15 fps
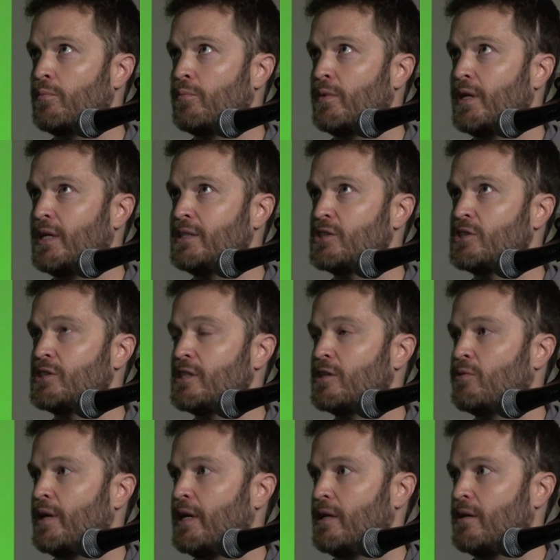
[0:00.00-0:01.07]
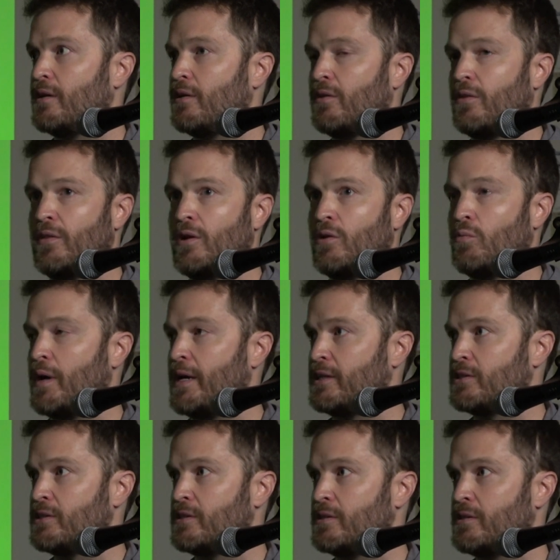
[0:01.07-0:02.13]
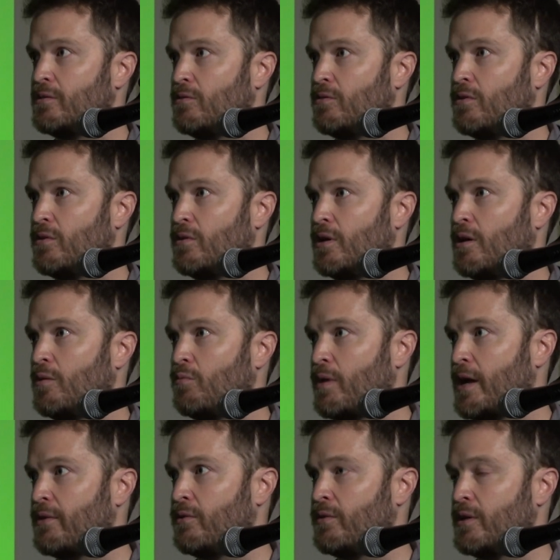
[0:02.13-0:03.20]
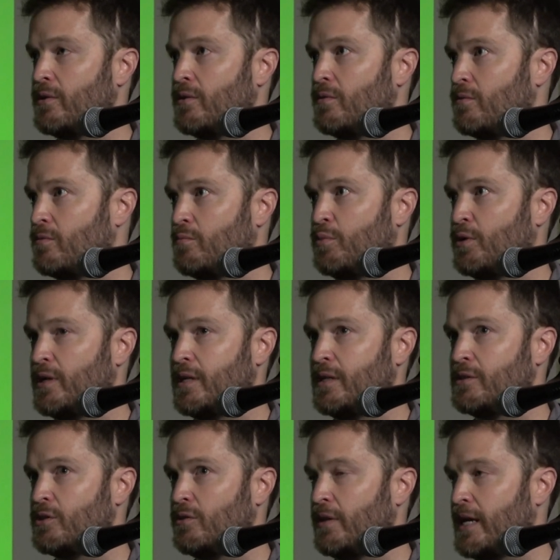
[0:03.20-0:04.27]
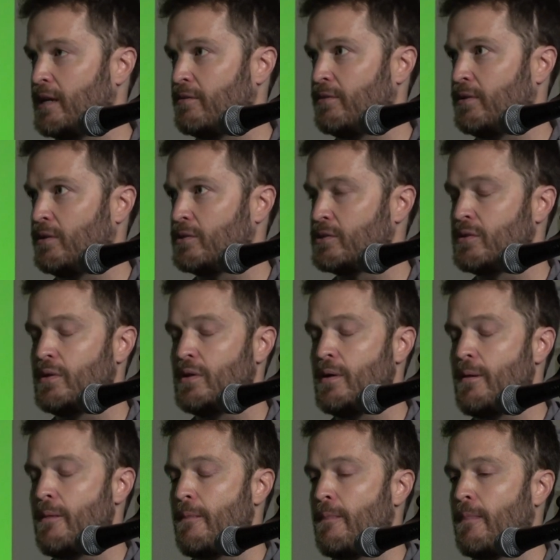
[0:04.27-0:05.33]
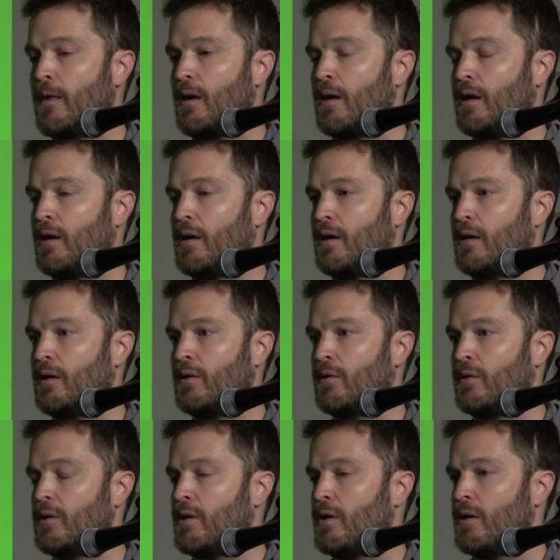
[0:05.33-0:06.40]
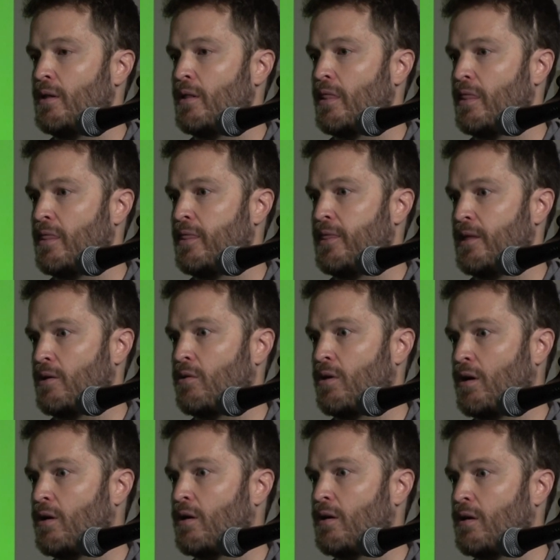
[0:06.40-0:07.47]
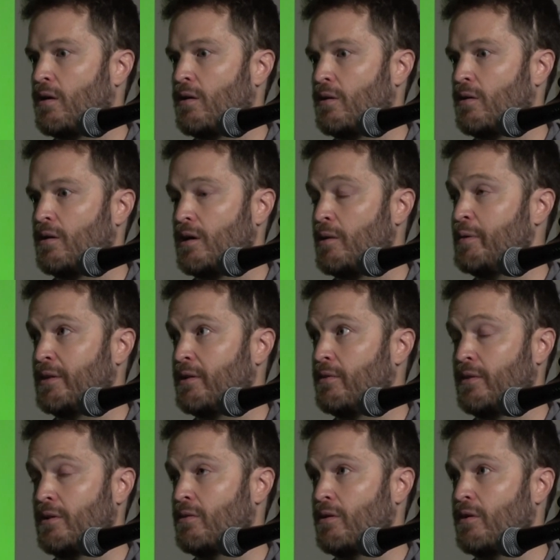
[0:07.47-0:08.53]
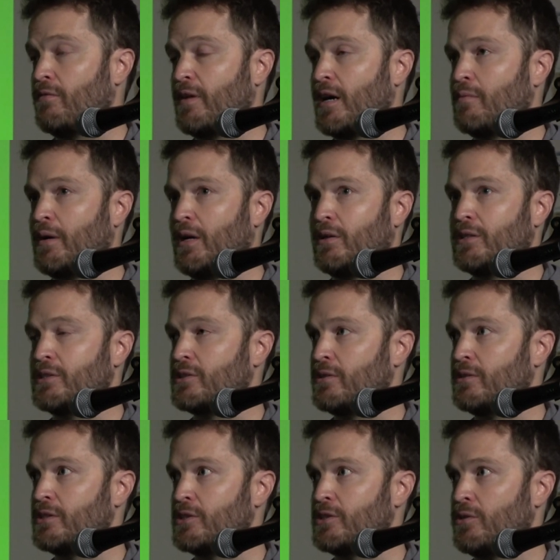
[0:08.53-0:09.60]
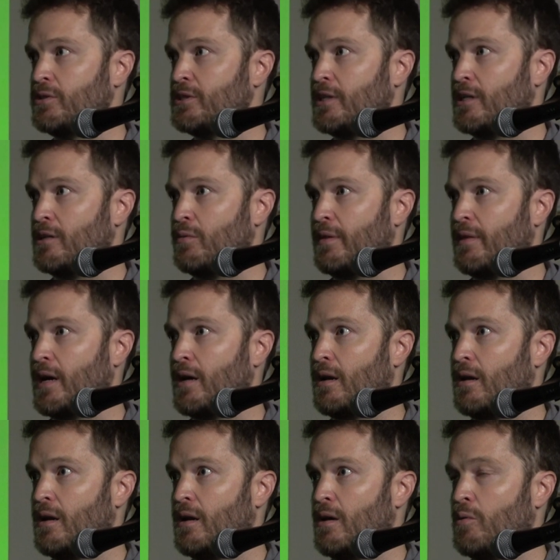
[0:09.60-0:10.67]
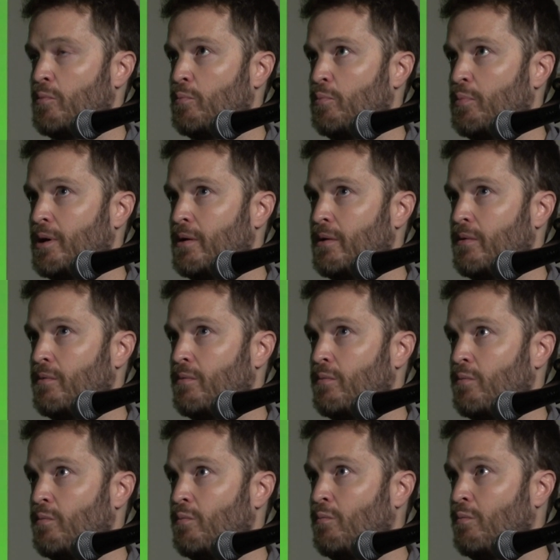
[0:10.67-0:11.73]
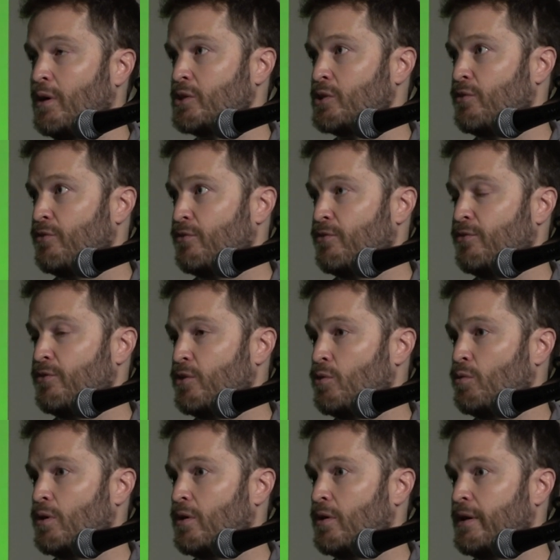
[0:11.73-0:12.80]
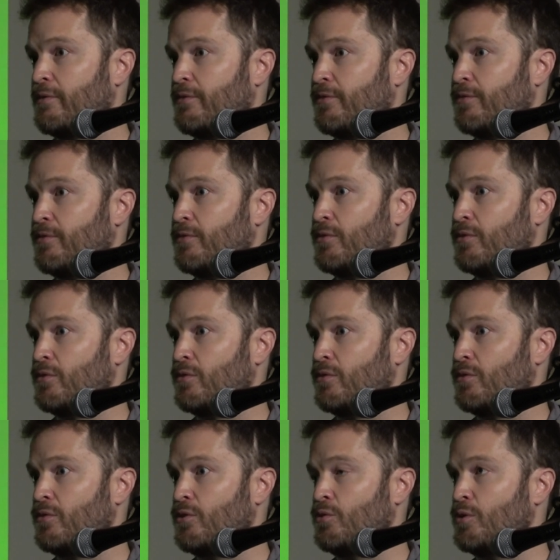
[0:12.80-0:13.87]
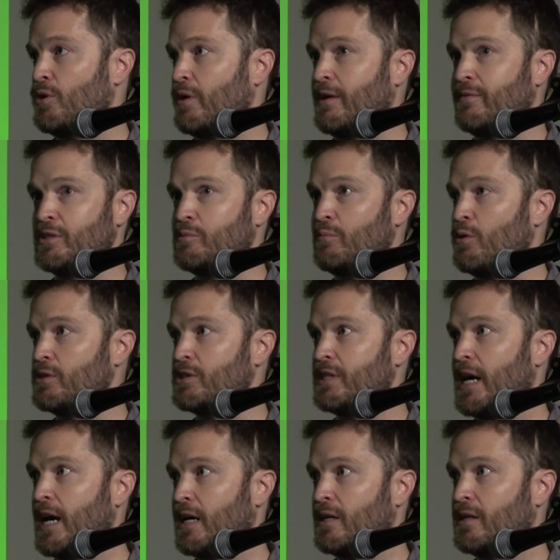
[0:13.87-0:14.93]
incinerate their waste rather than putting it into landfills. And there are environmental concerns associated with that, but much fewer if you don't have a smokestack